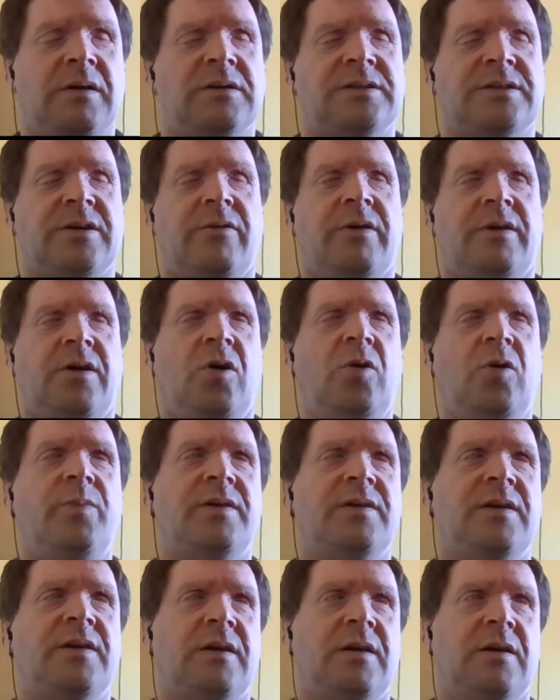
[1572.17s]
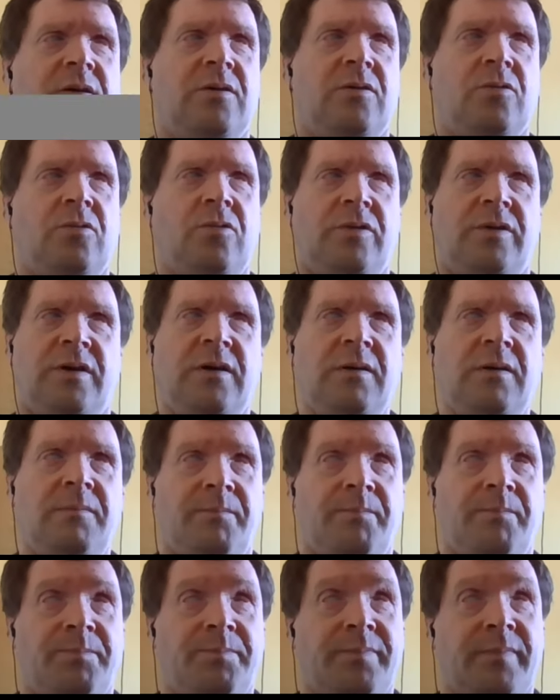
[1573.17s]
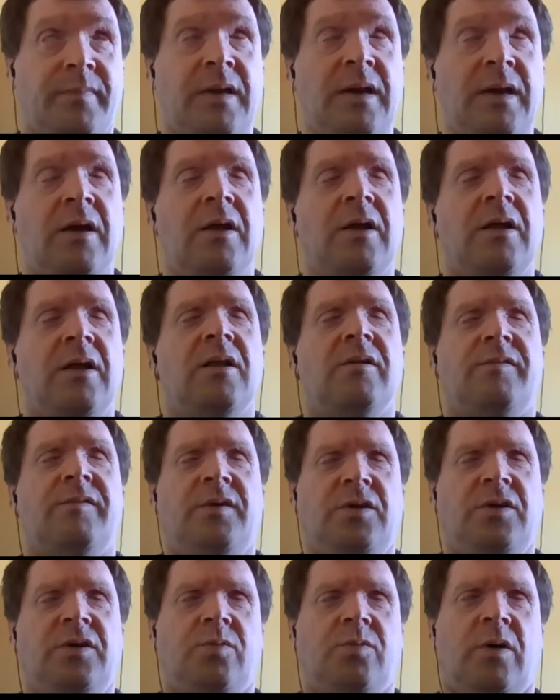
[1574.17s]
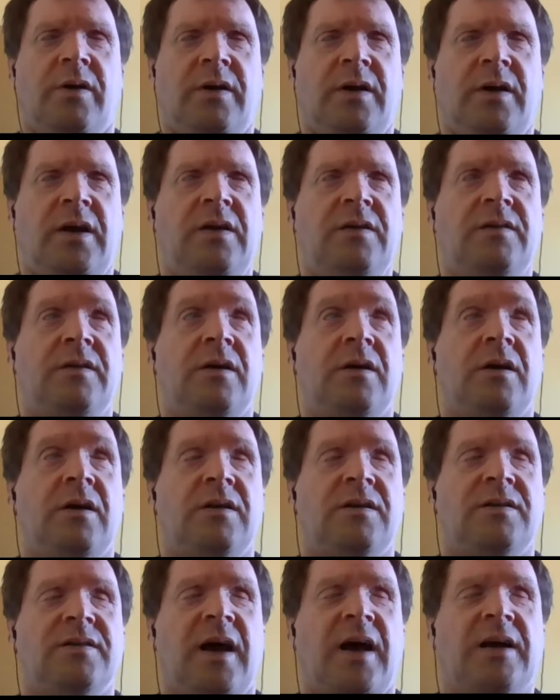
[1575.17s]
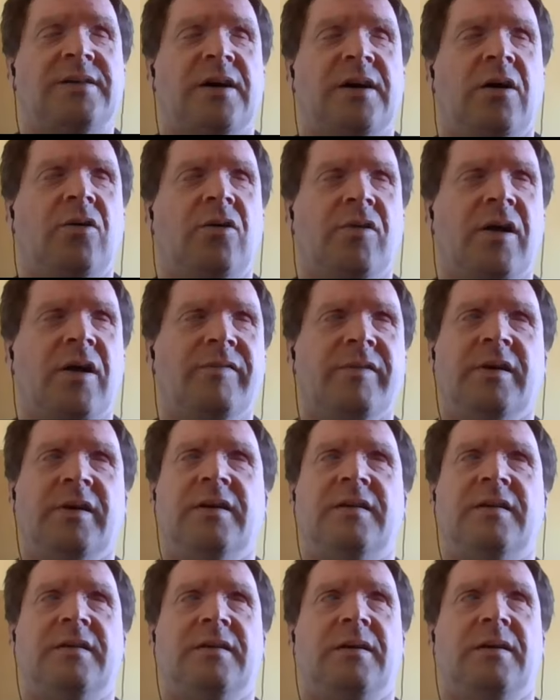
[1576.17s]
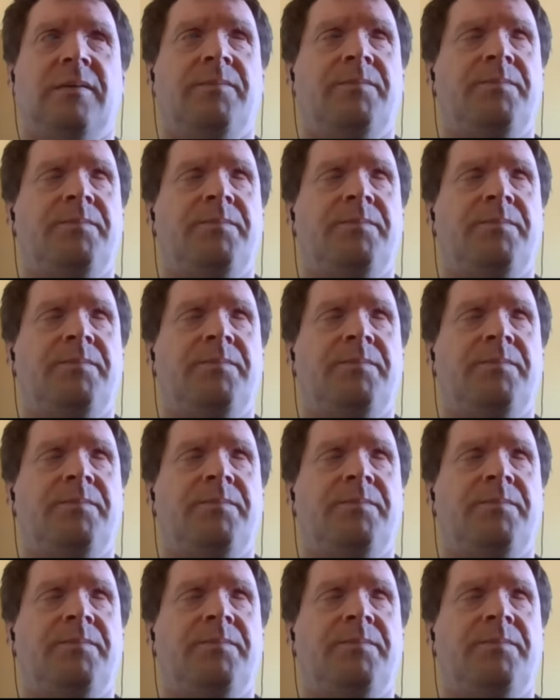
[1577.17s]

So, in no particular order, first one is tactile graphics.